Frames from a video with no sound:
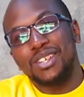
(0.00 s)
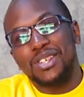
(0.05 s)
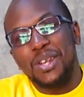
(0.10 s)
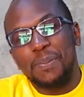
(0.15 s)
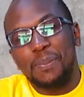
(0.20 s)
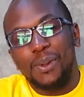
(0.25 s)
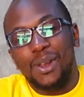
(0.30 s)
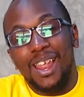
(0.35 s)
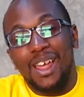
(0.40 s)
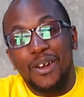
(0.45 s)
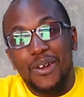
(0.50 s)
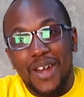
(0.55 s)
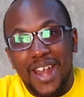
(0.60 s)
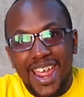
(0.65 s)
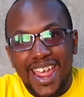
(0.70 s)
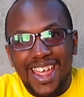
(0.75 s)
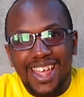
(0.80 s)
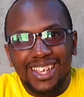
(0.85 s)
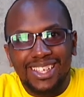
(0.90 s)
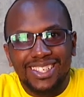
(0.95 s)
a triple
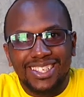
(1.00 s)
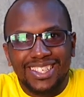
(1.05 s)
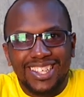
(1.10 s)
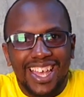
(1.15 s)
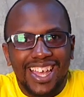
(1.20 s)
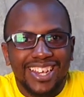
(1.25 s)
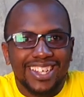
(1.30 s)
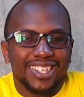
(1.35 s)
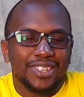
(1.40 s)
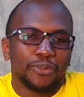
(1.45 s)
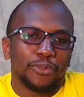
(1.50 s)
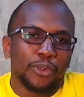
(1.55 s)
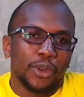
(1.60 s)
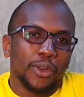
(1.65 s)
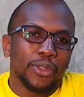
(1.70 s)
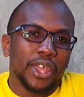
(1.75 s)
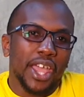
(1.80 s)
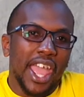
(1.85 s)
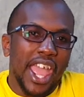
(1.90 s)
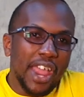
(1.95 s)
array set
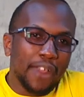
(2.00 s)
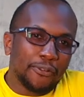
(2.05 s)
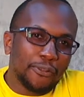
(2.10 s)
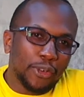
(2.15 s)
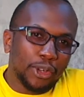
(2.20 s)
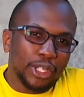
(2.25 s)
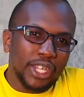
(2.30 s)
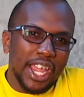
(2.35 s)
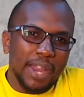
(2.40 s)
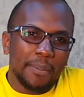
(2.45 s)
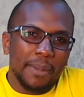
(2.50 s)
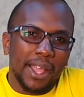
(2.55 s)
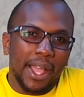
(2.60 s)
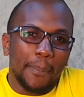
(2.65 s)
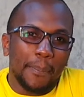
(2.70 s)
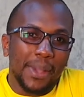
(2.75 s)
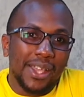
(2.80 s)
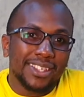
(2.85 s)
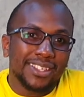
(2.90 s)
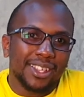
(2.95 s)
for the 48
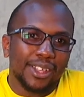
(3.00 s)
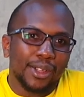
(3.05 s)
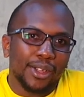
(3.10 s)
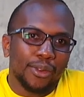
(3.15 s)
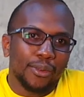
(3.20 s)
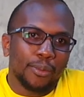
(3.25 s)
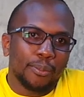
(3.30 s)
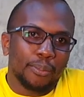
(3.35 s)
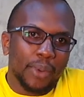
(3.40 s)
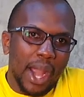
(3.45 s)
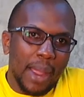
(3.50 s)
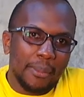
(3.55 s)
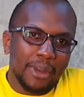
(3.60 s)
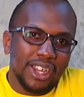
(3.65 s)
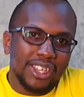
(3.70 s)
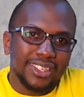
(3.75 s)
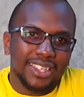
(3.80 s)
megapixel primary